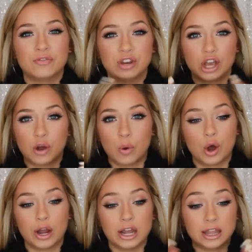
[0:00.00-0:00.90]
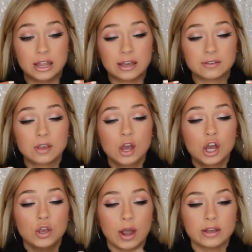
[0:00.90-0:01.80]
video on this.
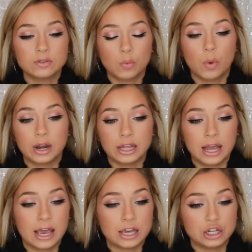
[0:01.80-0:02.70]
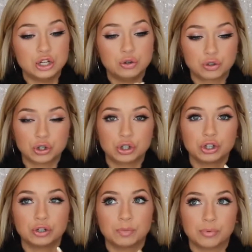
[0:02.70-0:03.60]
You guys wanted a
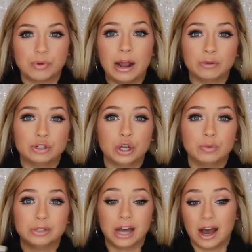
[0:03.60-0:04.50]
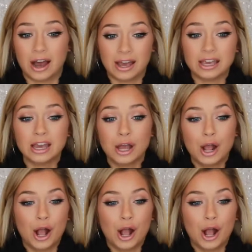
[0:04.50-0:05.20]
neutral brown toned eye